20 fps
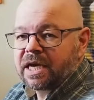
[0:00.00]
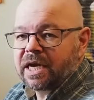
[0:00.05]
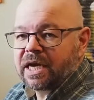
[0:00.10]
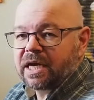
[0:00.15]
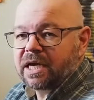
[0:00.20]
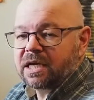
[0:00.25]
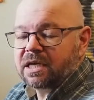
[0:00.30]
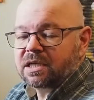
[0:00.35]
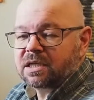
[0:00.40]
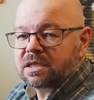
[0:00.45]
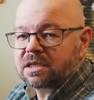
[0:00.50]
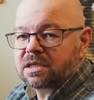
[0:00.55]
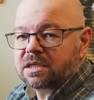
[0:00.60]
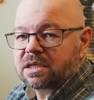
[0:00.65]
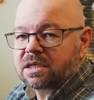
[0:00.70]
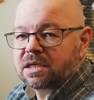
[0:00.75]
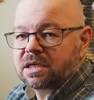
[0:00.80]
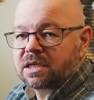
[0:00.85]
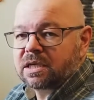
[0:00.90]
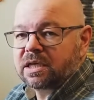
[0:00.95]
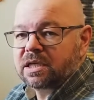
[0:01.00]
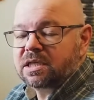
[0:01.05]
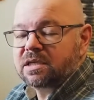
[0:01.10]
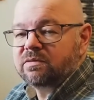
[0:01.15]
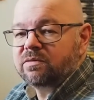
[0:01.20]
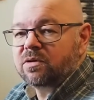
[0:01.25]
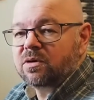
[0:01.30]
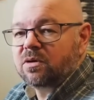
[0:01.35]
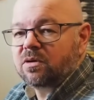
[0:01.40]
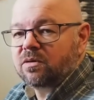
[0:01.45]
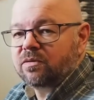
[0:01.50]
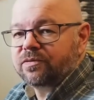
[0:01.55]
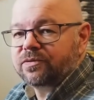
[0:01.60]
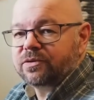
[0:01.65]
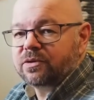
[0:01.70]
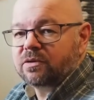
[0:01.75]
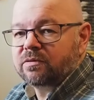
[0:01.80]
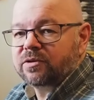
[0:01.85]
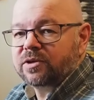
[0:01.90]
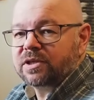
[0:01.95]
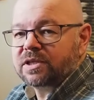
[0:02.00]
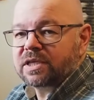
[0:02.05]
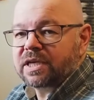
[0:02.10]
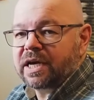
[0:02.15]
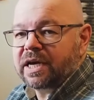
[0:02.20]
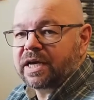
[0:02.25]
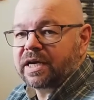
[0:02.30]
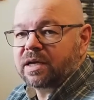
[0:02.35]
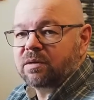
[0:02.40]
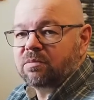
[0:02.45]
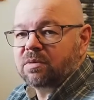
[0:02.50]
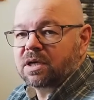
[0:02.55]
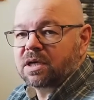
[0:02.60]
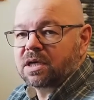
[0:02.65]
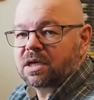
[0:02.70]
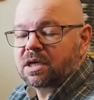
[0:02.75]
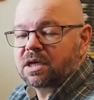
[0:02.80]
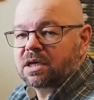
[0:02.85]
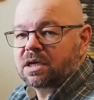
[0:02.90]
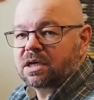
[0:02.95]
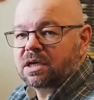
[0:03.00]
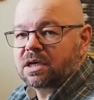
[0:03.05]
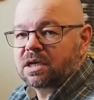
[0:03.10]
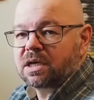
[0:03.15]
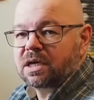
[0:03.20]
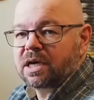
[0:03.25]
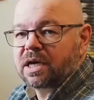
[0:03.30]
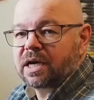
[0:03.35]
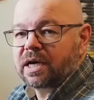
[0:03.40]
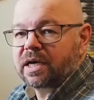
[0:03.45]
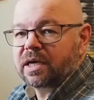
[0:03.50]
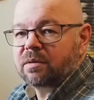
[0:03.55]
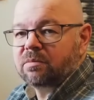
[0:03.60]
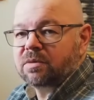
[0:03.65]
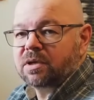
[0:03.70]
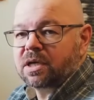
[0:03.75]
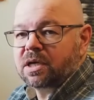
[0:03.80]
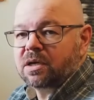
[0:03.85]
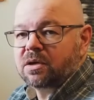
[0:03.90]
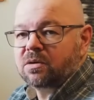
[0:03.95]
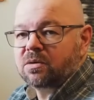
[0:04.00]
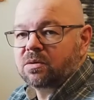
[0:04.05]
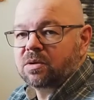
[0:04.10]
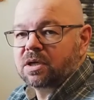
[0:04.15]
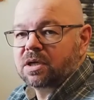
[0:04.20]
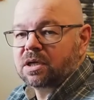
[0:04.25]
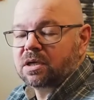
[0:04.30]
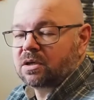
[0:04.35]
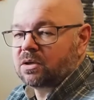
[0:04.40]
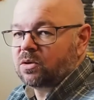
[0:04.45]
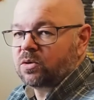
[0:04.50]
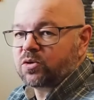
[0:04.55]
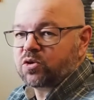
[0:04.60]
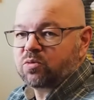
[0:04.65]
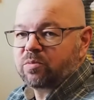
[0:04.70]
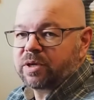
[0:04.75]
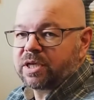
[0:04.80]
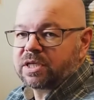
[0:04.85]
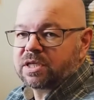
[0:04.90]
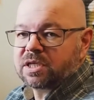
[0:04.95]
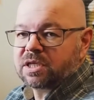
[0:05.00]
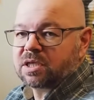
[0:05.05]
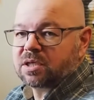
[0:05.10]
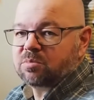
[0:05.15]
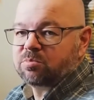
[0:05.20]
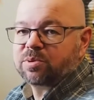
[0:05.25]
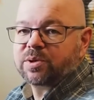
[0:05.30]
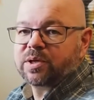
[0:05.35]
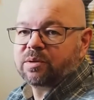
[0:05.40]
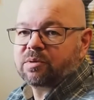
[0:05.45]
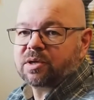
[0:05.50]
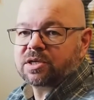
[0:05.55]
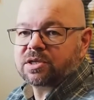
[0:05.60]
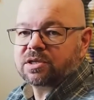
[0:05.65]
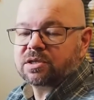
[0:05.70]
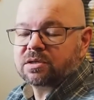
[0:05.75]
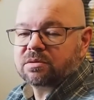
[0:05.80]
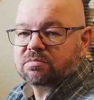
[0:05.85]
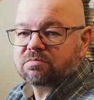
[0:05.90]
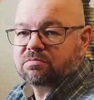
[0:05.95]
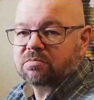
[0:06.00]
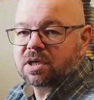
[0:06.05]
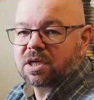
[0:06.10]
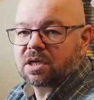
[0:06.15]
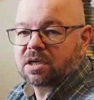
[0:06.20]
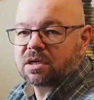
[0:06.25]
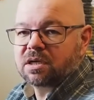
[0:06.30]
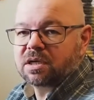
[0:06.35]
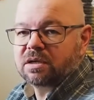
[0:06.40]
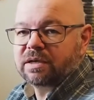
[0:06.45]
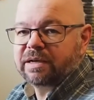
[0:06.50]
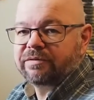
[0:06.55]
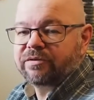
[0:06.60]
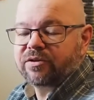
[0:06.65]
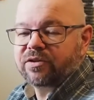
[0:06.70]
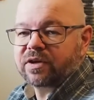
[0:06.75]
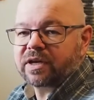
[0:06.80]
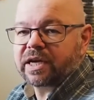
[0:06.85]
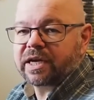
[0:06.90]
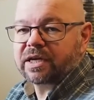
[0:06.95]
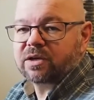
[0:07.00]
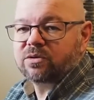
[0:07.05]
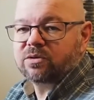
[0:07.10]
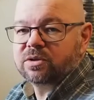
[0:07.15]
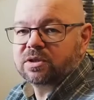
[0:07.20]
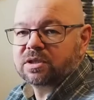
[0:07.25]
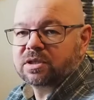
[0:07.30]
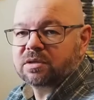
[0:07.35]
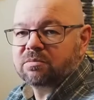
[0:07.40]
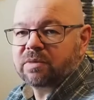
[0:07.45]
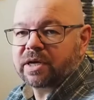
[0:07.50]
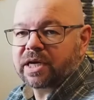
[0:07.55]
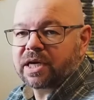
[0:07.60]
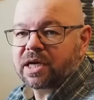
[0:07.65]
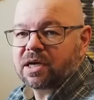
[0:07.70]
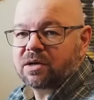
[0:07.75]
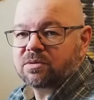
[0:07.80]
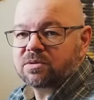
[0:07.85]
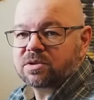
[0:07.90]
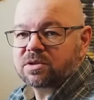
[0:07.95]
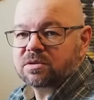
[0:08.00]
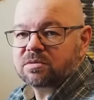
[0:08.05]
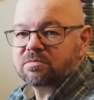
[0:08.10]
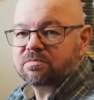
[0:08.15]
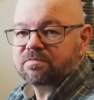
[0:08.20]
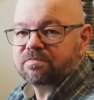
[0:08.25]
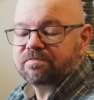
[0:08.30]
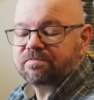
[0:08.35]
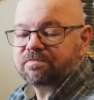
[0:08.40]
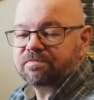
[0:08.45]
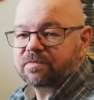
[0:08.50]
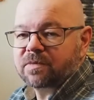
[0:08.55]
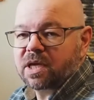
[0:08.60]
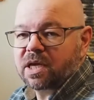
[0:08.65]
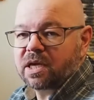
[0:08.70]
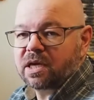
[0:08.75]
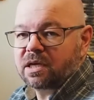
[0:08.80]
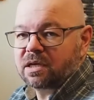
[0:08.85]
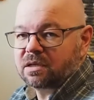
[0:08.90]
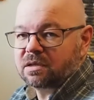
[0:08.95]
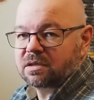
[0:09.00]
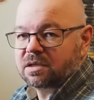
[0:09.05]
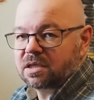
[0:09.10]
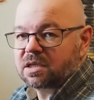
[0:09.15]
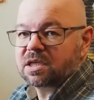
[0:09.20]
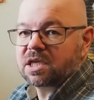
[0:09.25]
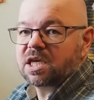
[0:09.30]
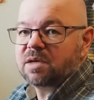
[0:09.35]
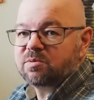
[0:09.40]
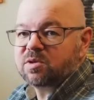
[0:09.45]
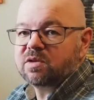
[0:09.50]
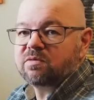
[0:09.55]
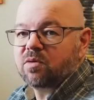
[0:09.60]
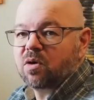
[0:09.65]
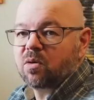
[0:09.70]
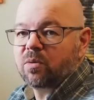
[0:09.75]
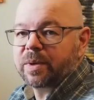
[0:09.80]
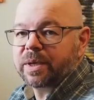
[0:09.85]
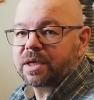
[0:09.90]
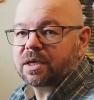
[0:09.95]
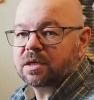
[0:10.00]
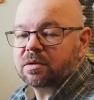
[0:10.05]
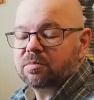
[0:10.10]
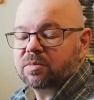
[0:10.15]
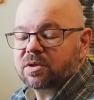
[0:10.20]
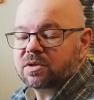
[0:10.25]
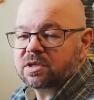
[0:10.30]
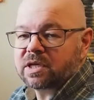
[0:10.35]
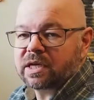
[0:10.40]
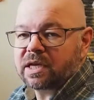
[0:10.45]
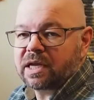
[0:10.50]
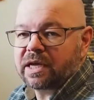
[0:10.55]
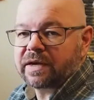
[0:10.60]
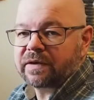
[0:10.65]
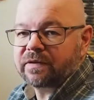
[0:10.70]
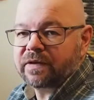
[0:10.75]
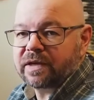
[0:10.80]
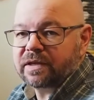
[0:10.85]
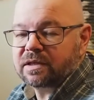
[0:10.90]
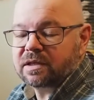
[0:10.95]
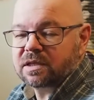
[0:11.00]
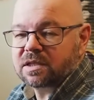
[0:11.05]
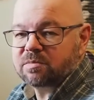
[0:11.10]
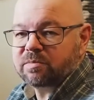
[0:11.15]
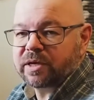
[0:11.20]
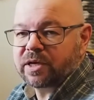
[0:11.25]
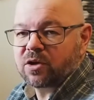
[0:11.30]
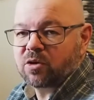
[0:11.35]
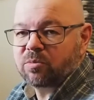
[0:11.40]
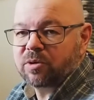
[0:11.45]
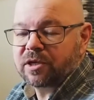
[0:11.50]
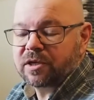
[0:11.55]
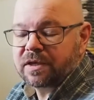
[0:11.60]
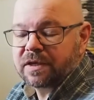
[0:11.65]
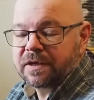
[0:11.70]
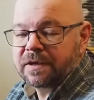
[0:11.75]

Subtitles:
And it evolved over the time. I am now automating pretty much everything I could in my house. And it keeps evolving because I like that. It's my hobby.